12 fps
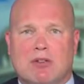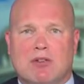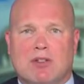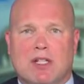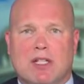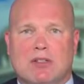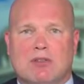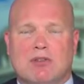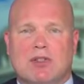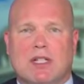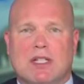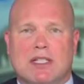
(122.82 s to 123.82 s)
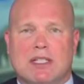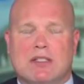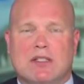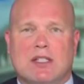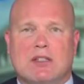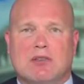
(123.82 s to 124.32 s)
cities. You're seeing
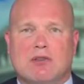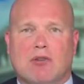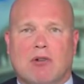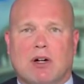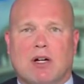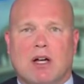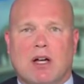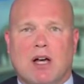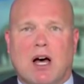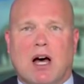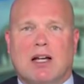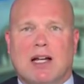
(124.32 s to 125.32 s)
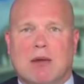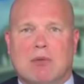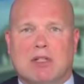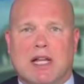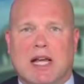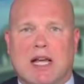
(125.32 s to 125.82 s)
D.C. and New York
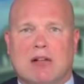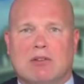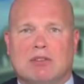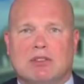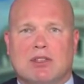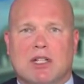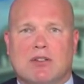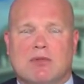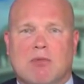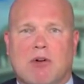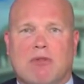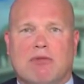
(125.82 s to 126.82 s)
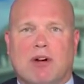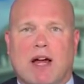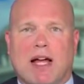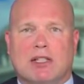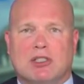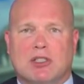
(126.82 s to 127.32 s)
unable to handle just a small
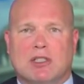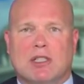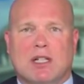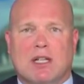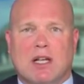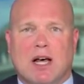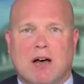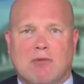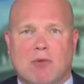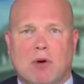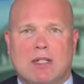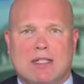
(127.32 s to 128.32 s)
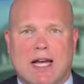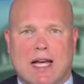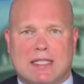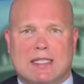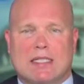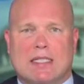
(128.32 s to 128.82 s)
fraction of what
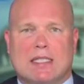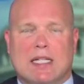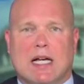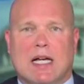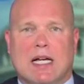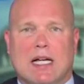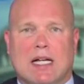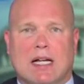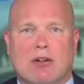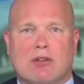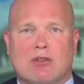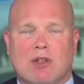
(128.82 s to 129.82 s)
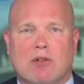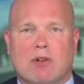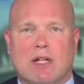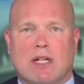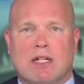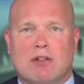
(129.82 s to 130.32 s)
Texas and
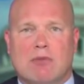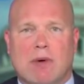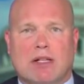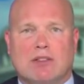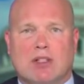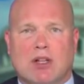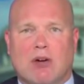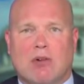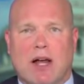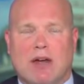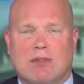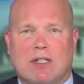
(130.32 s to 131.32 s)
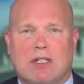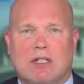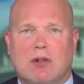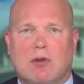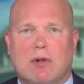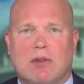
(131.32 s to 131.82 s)
Arizona and New Mexico are having to
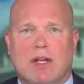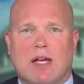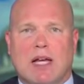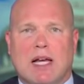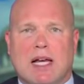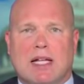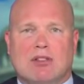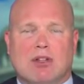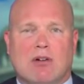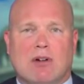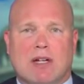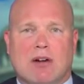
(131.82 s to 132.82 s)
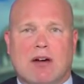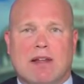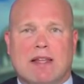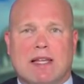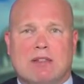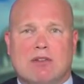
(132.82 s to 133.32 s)
deal with. And so, I
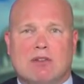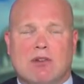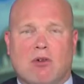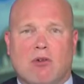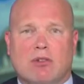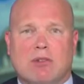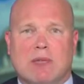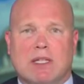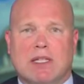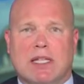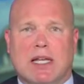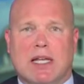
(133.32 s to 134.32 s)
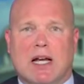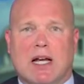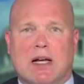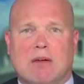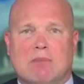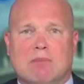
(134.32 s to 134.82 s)
think it's ultimately
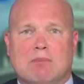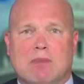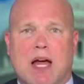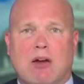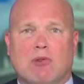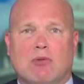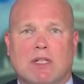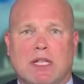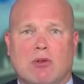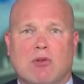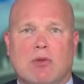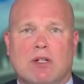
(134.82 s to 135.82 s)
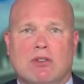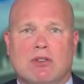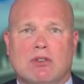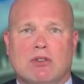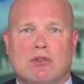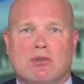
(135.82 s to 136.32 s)
not only going
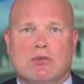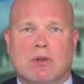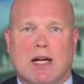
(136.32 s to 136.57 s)
to